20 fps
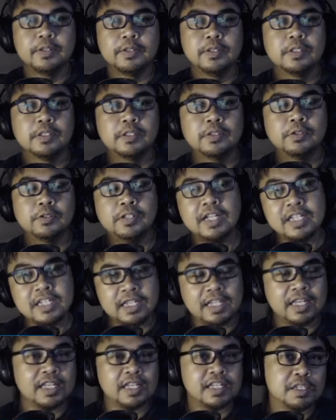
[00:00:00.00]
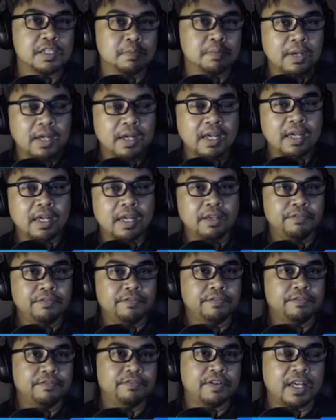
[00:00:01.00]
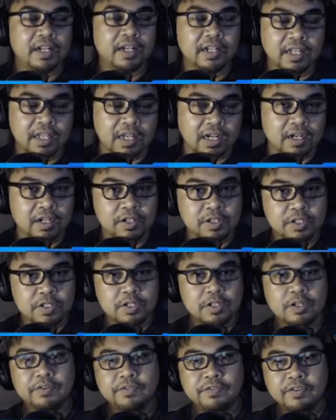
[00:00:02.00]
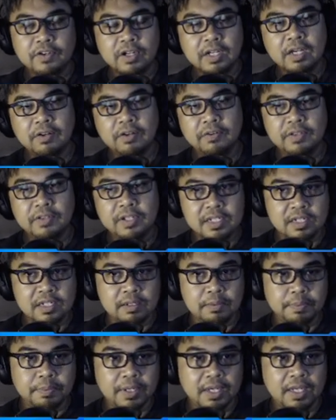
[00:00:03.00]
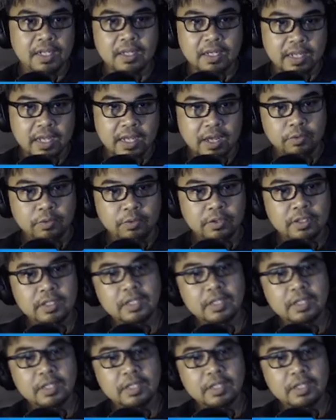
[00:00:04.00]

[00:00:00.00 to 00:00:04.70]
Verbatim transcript: So this is my Vanguard server account. This is a paid account